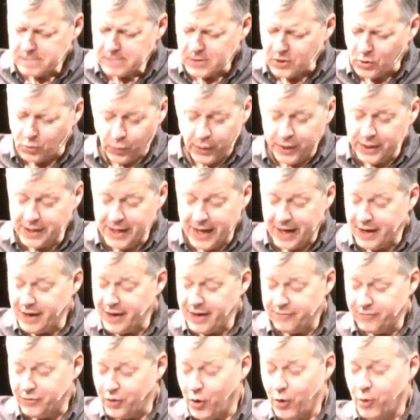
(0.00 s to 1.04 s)
we now
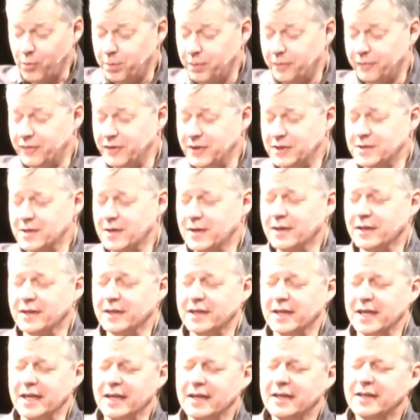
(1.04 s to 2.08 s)
have the hope of
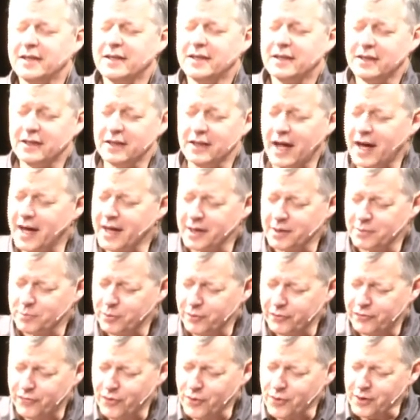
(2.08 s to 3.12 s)
eternity lying
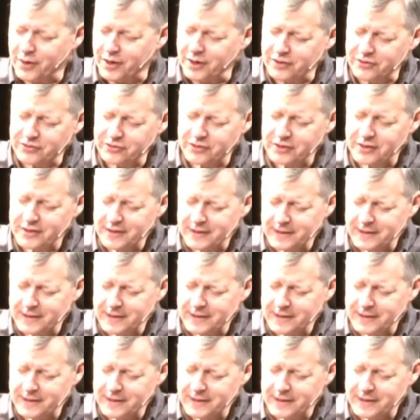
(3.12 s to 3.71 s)
before us.